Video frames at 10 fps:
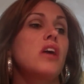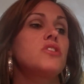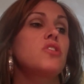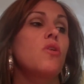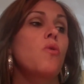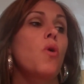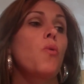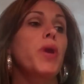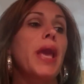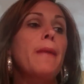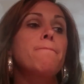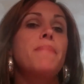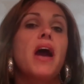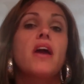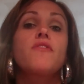So we came
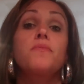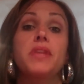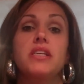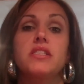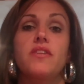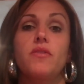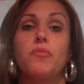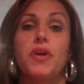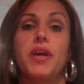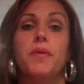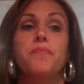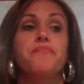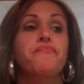back from Thanksgiving break.